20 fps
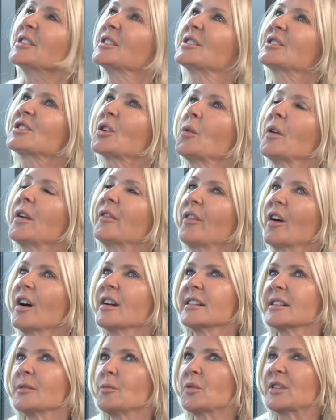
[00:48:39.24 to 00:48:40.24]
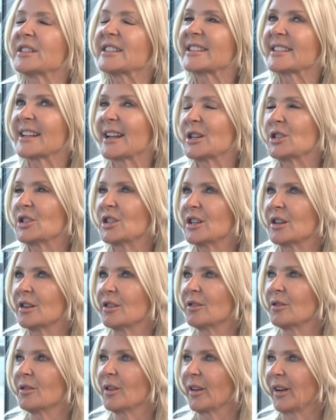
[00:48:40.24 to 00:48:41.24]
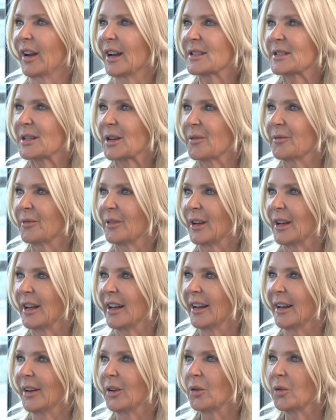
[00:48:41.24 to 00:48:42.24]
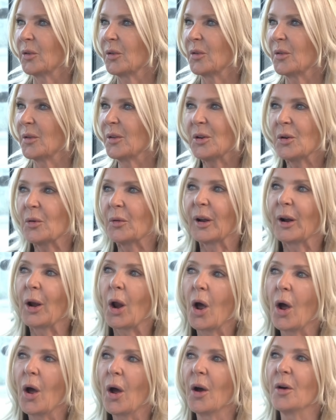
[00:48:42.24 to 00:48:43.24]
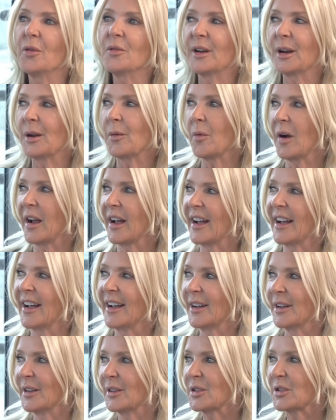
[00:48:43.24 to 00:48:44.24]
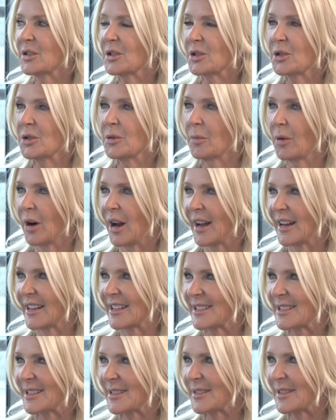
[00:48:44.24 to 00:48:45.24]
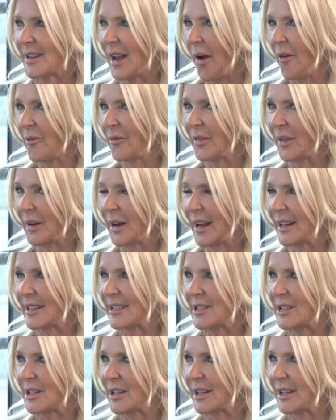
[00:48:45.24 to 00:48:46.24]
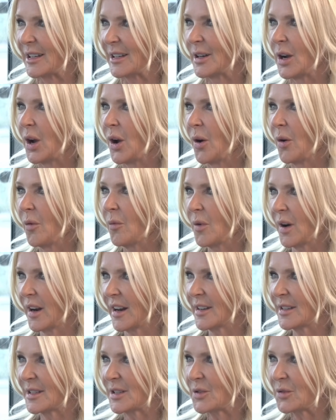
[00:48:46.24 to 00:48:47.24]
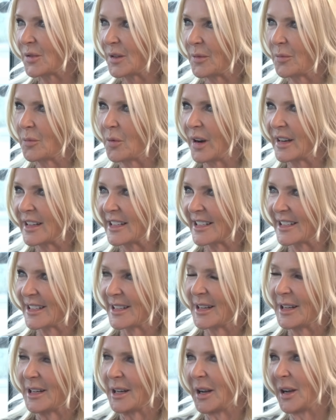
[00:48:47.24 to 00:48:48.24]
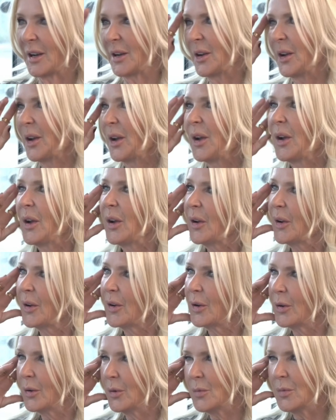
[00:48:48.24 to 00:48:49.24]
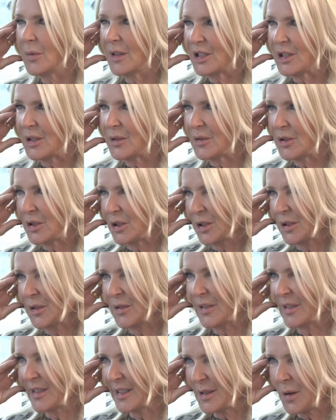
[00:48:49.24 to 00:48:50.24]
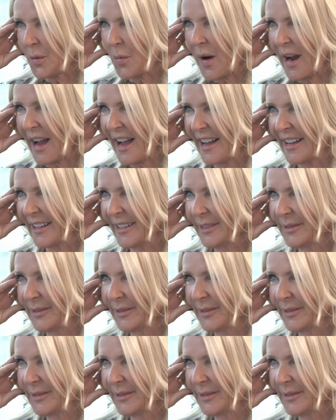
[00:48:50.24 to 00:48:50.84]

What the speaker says: So if I were to say to you, okay, Sophie, you can only wear 2 brands now for the next year, one high street, one designer, who would you choose to wear?